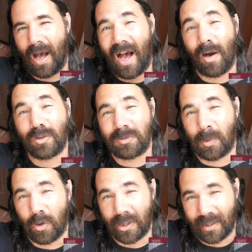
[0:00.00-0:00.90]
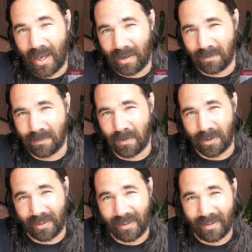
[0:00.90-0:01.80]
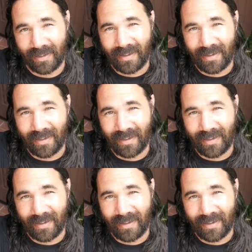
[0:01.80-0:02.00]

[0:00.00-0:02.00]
I was born in California,